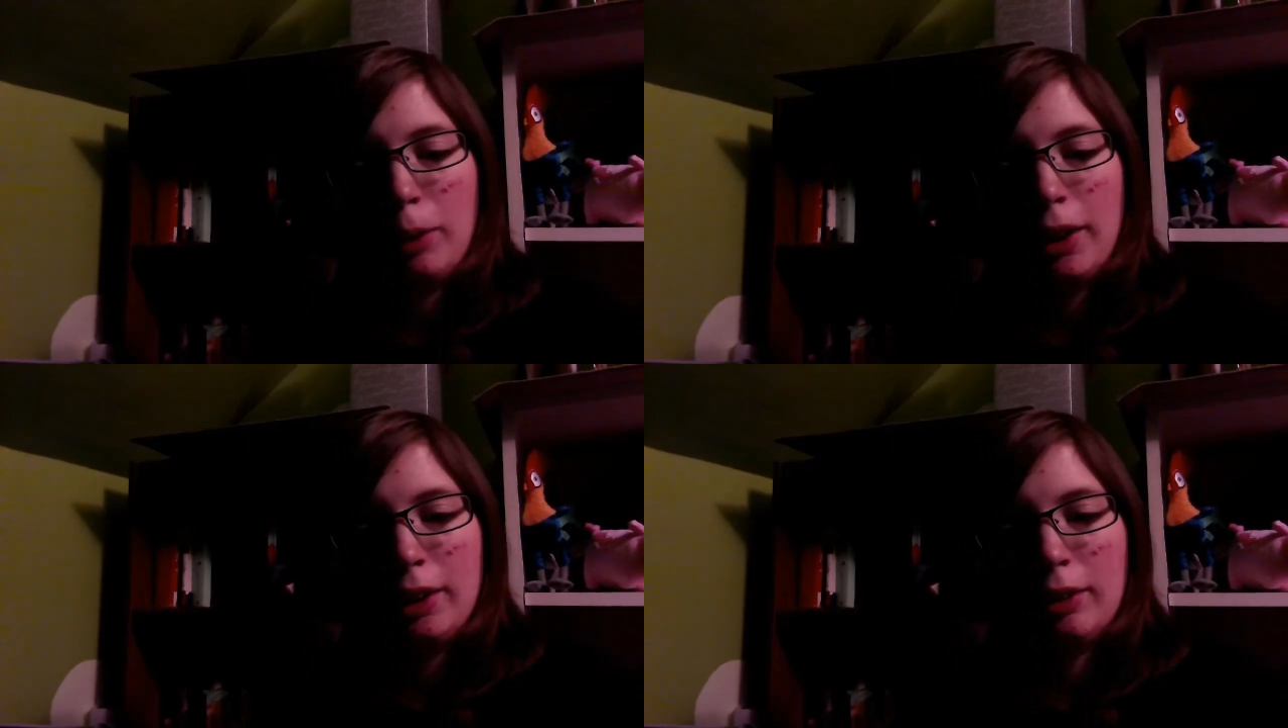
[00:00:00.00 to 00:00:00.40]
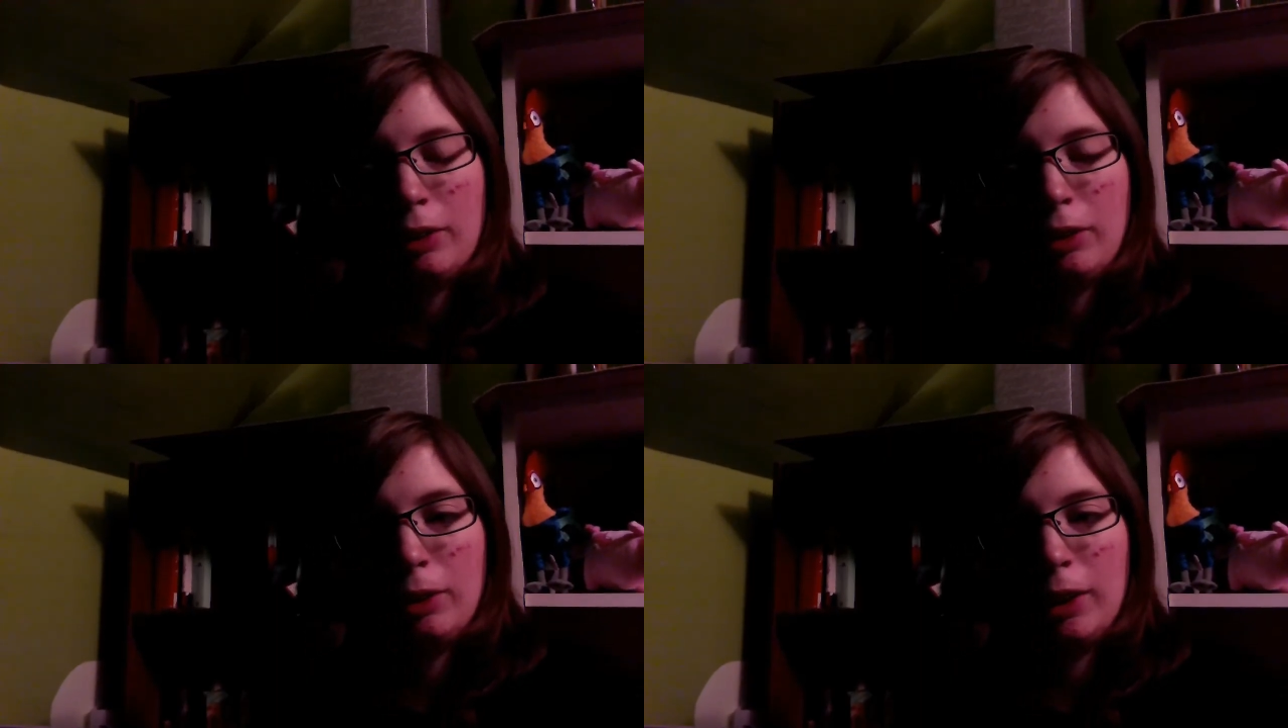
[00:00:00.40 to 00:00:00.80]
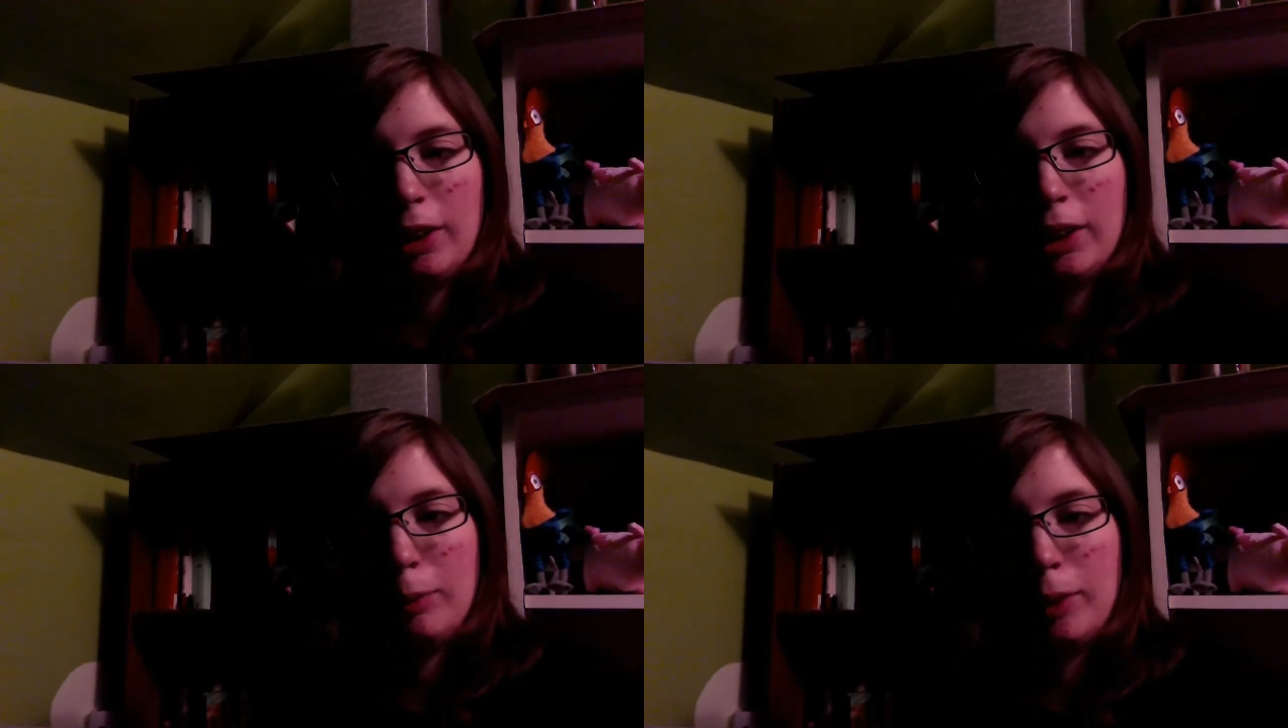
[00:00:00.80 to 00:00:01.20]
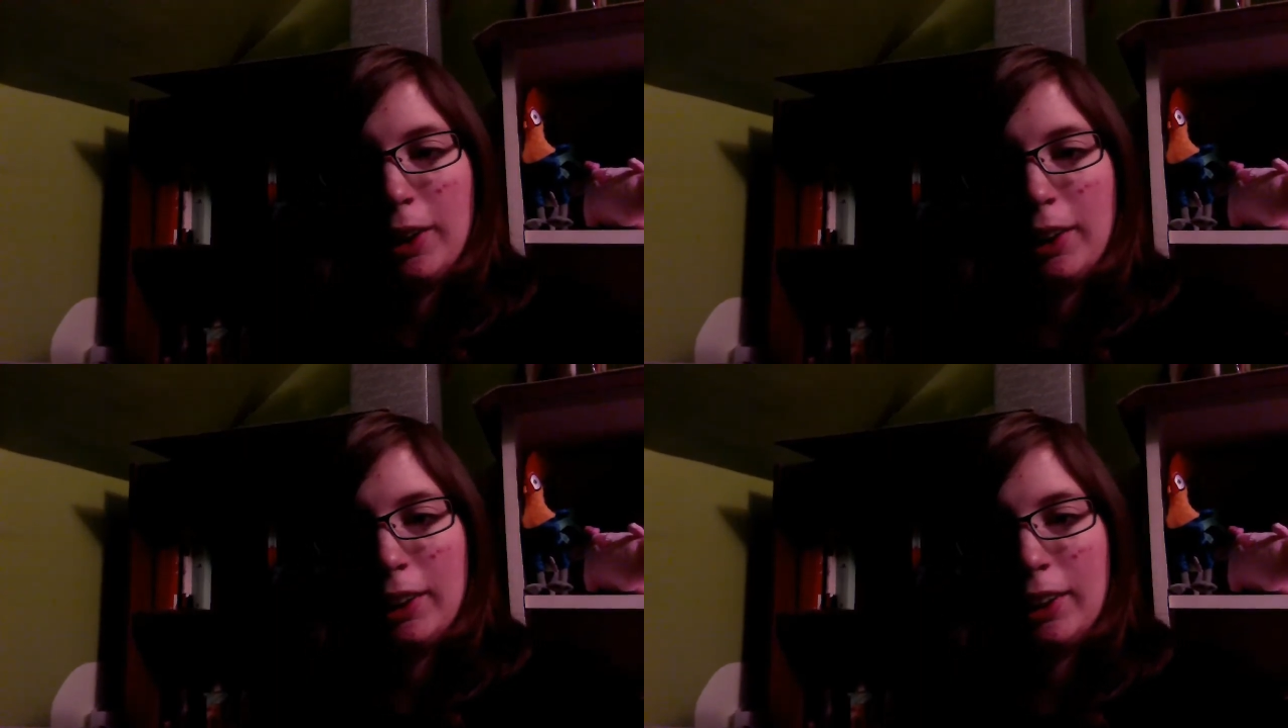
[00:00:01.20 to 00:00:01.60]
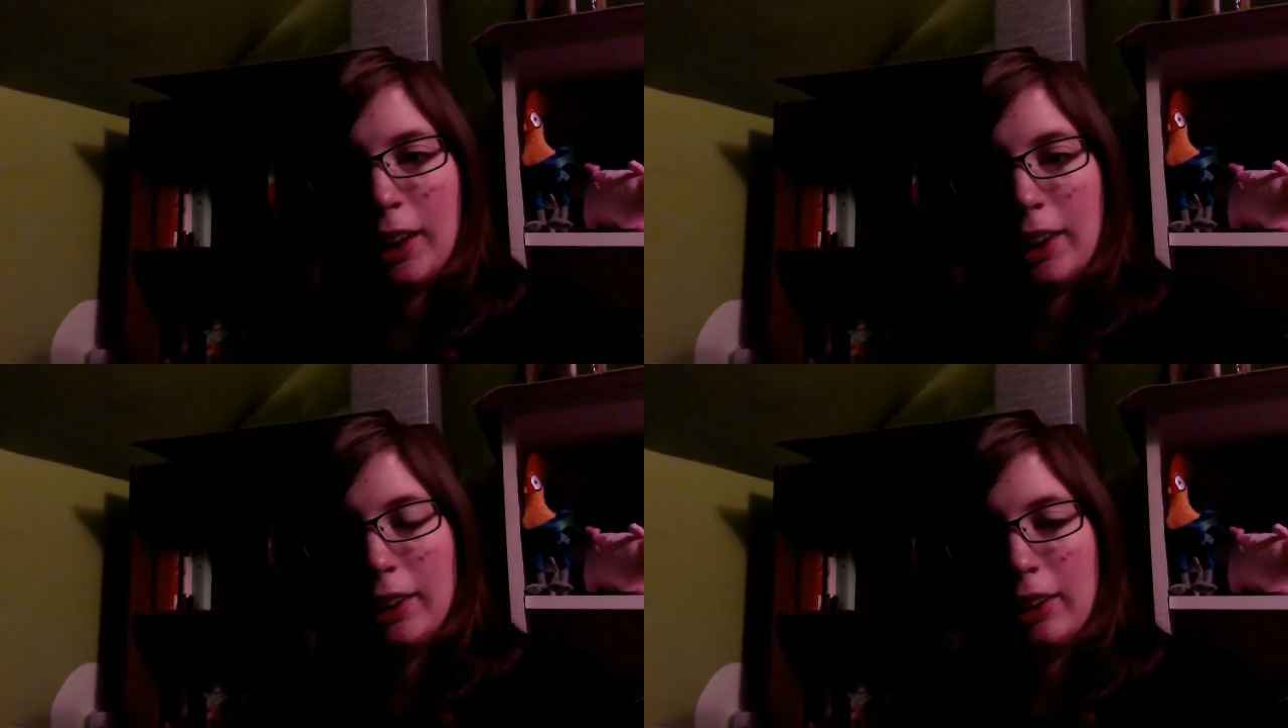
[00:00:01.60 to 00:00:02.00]
brain surgery on a species
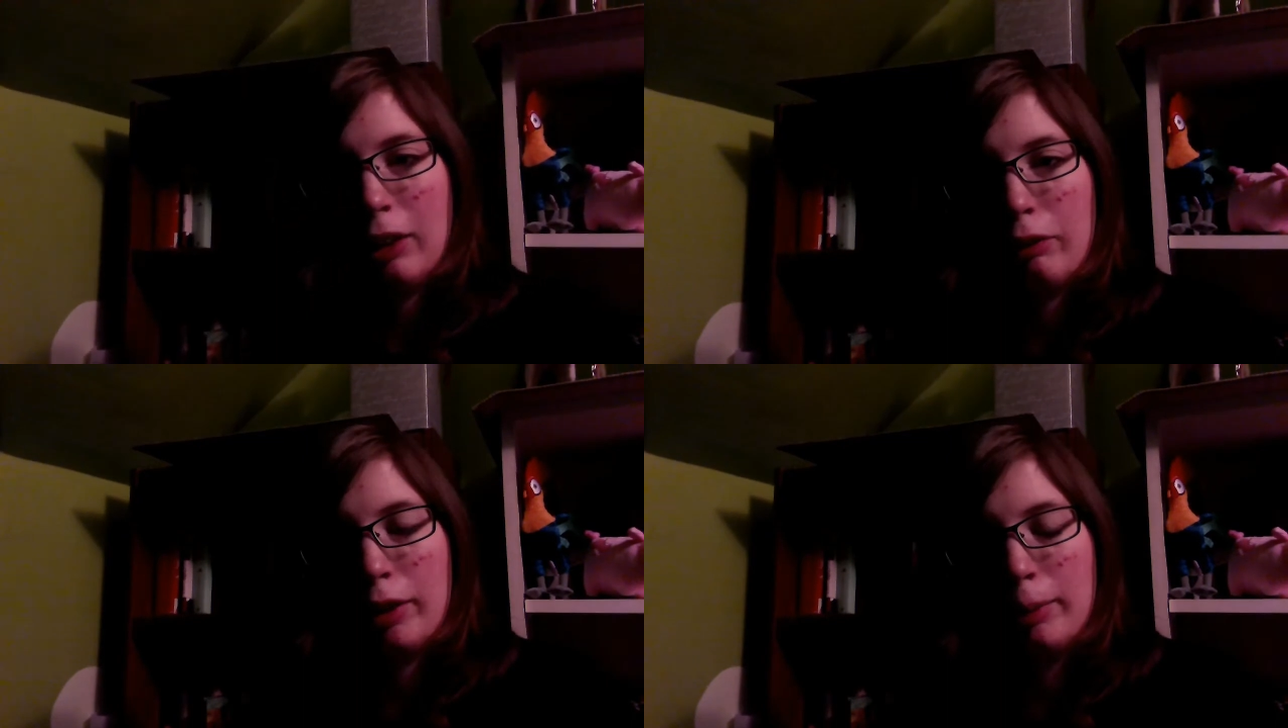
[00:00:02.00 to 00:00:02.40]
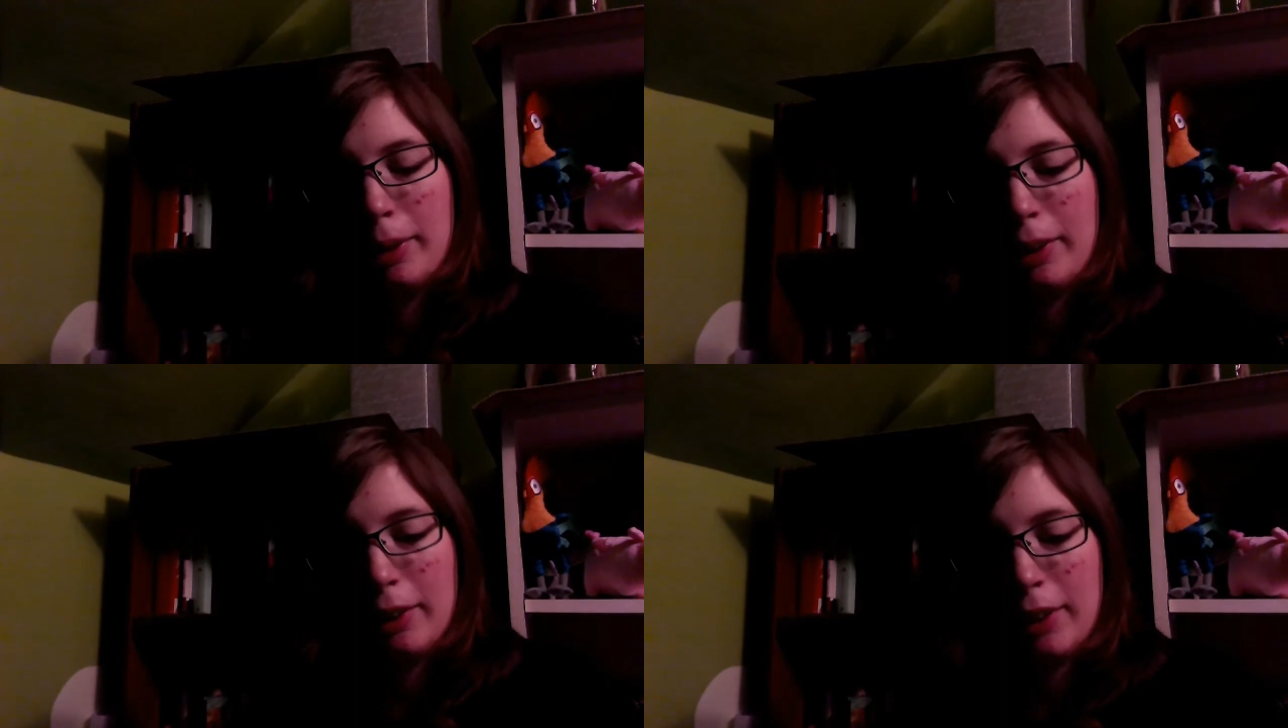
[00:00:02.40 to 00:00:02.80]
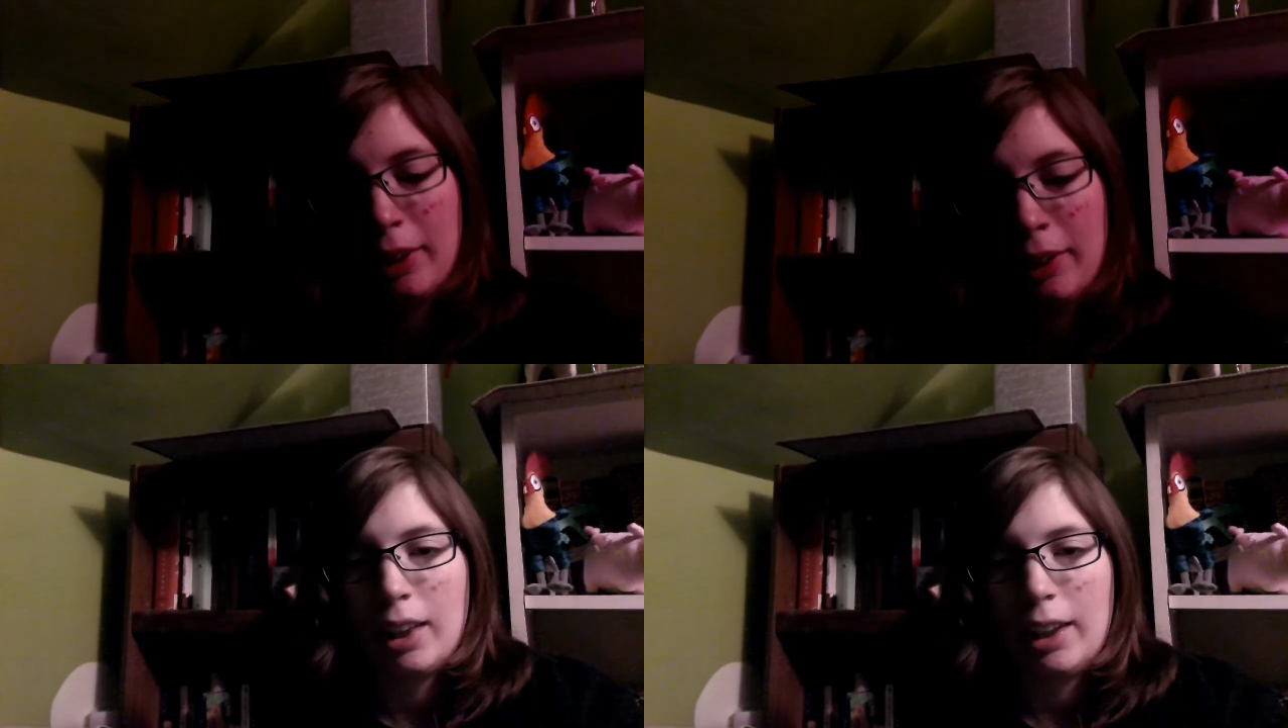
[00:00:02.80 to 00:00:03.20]
that is not from Earth.